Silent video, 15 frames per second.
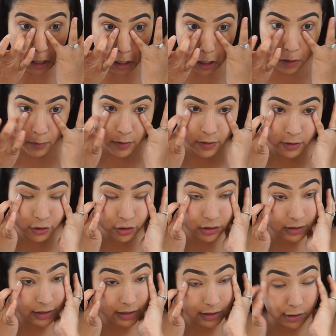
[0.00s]
and then just
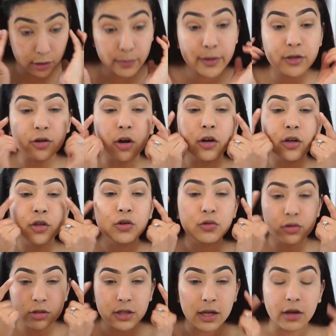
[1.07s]
like a little bit darker
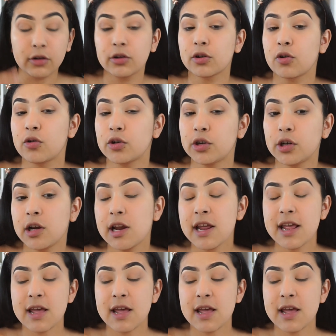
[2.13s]
towards the outer corner.